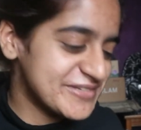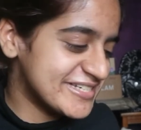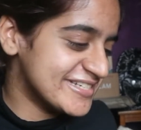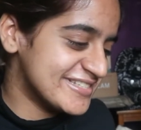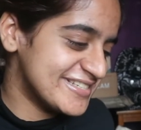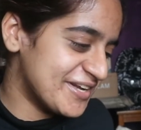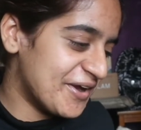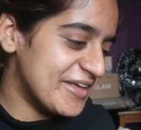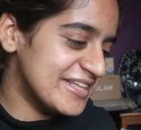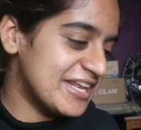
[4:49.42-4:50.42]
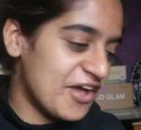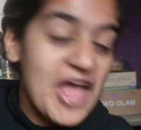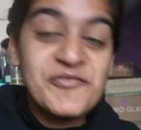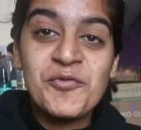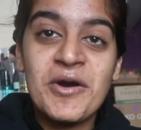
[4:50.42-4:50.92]
because, you know, not
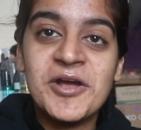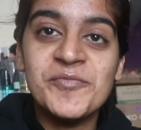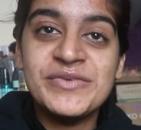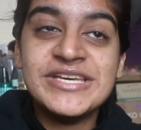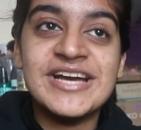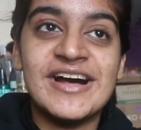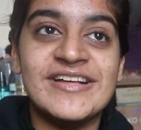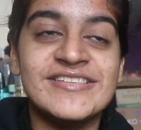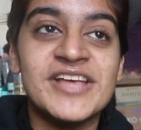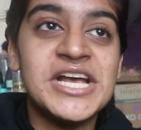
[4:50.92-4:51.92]
everyone can be as